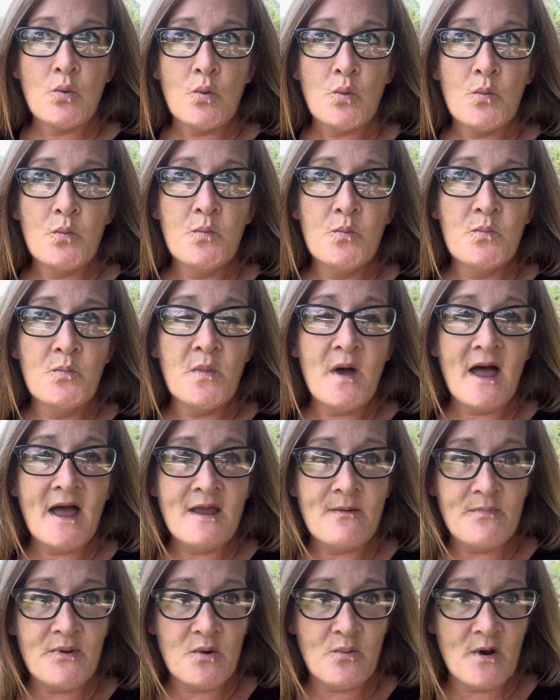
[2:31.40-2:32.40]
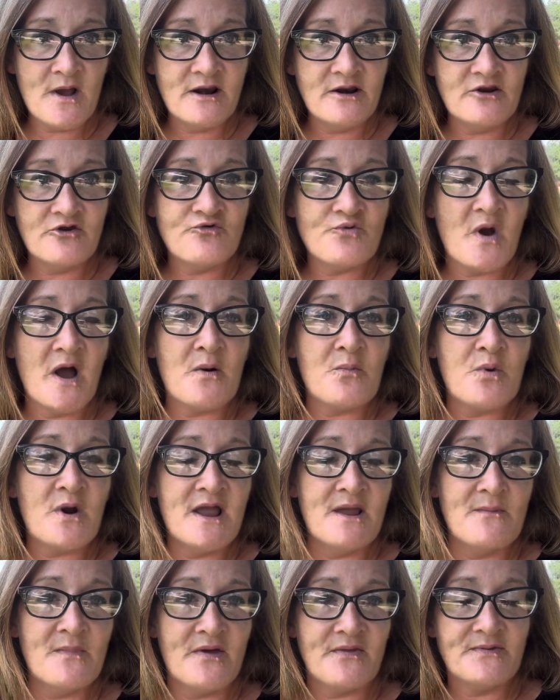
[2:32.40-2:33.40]
might be ready to drop
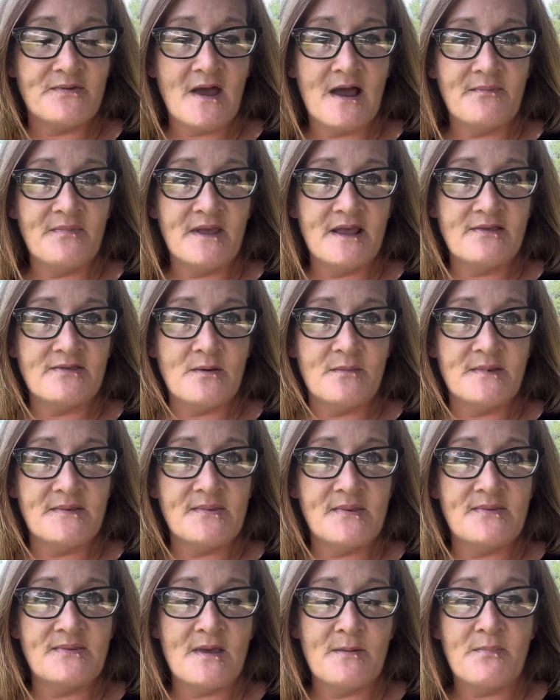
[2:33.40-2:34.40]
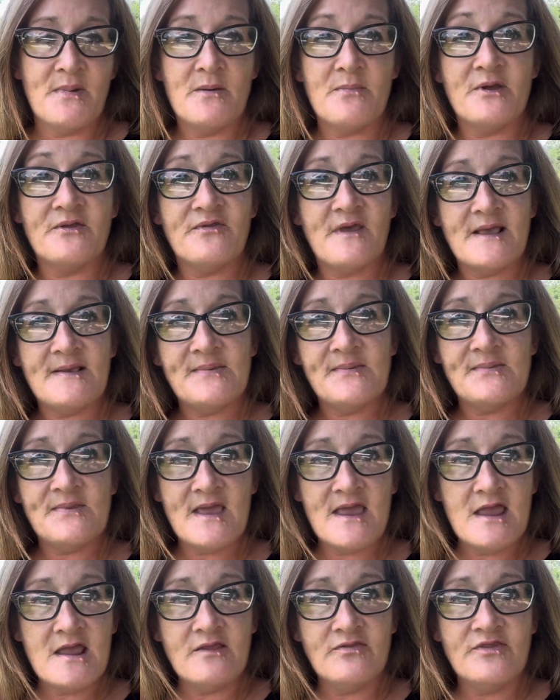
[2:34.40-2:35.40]
rain by the time they get to Mississippi, but they
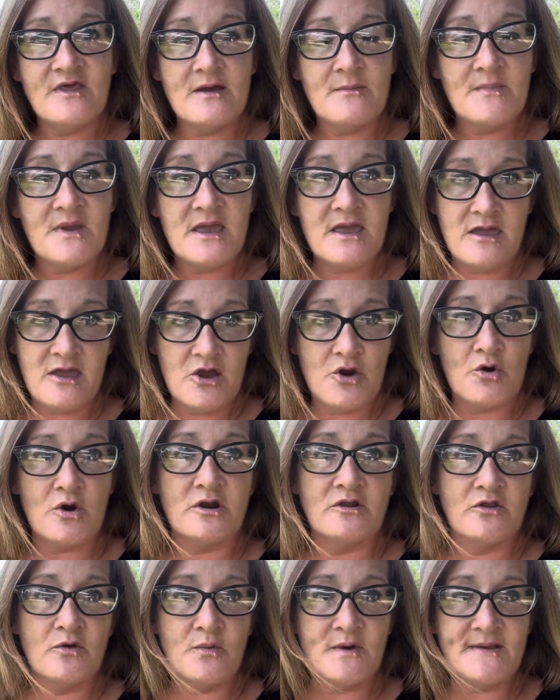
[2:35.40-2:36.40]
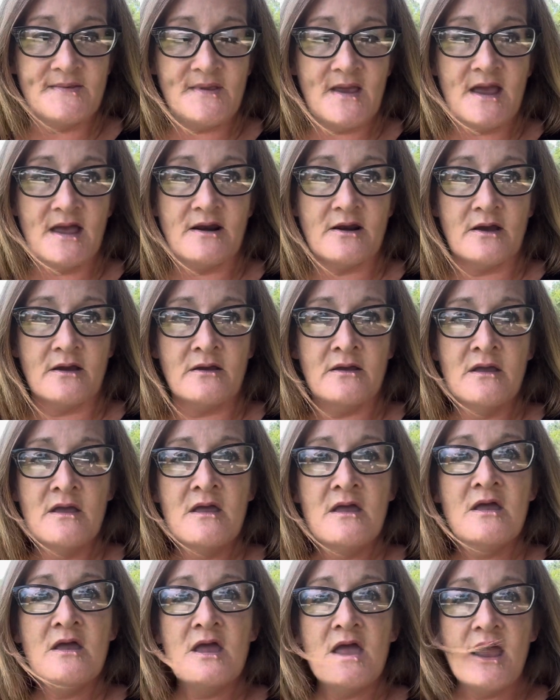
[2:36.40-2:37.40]
seed them here in Louisiana
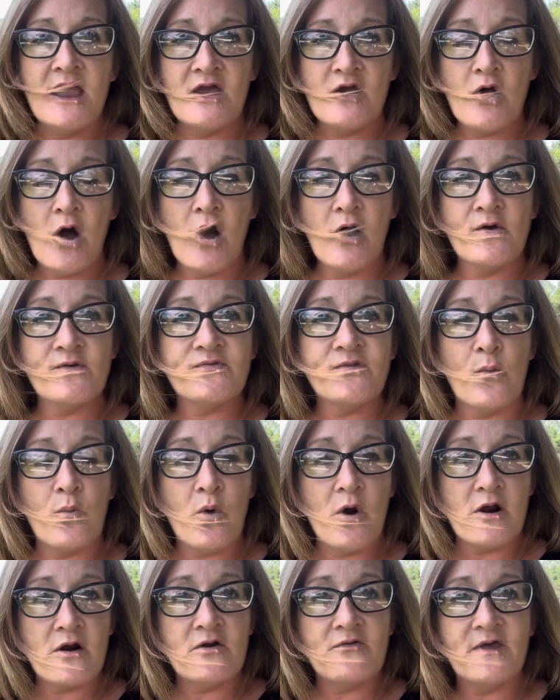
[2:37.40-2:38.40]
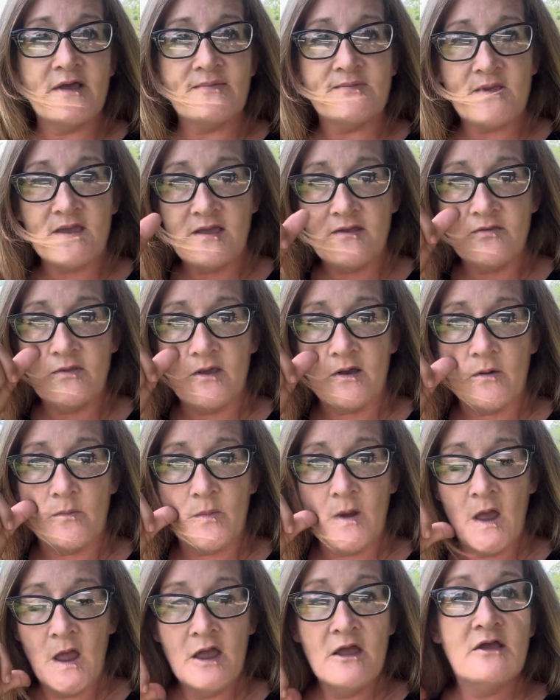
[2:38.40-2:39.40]
and cause the water that's in
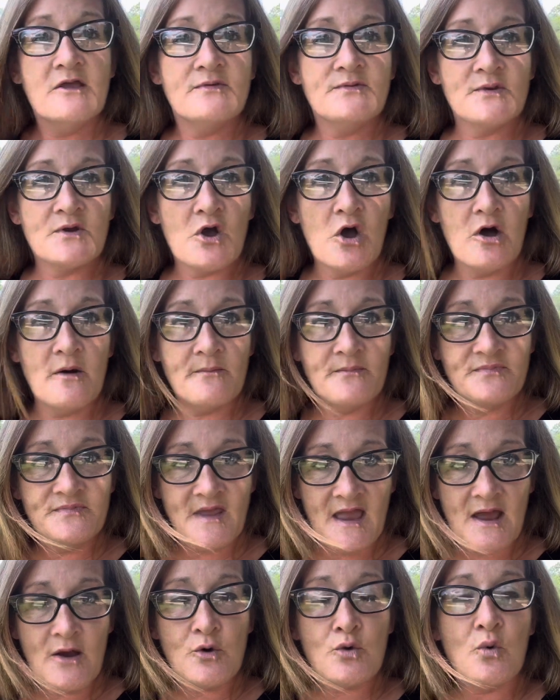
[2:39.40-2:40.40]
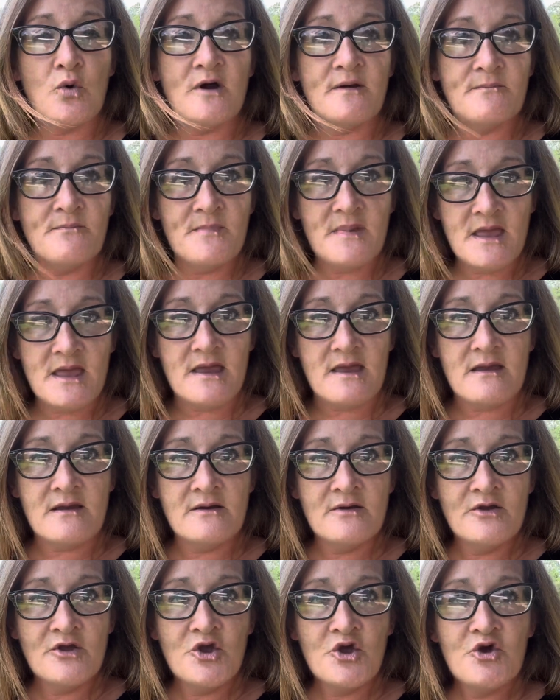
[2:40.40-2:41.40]
them to come down on me
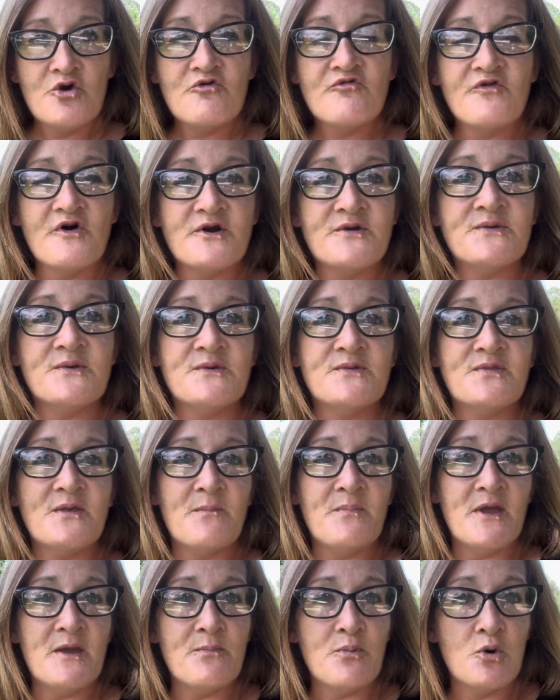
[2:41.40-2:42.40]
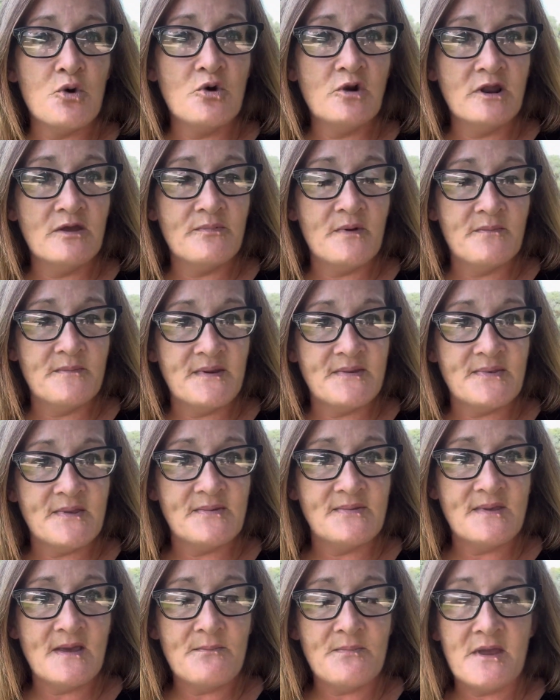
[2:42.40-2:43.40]
versus the people who live in
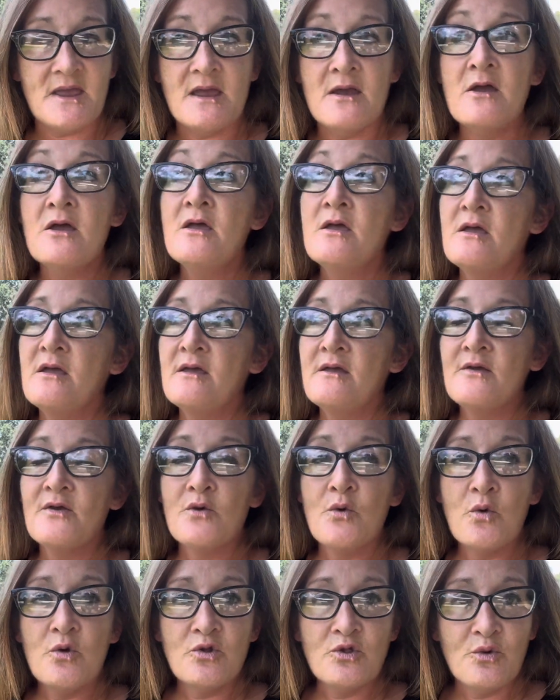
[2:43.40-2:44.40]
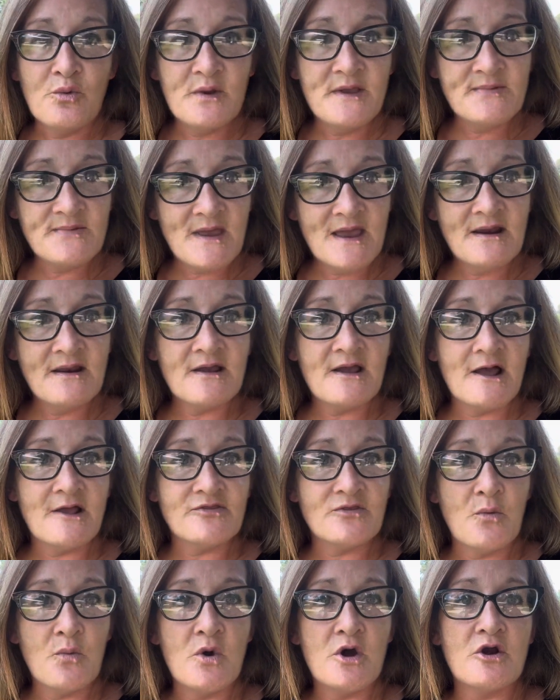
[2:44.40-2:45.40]
Mississippi. Louisiana got
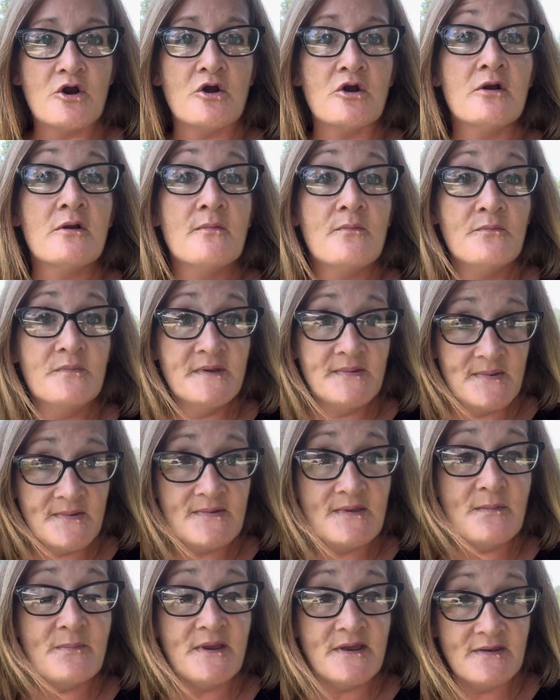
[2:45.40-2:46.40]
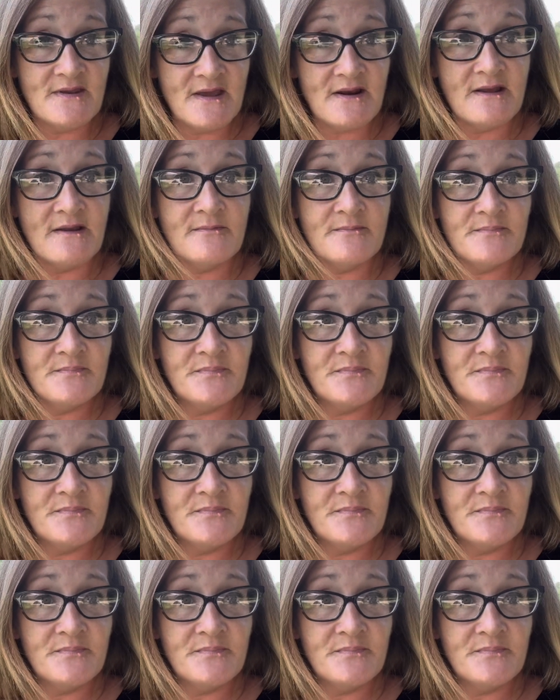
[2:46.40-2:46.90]
the water, Mississippi did it.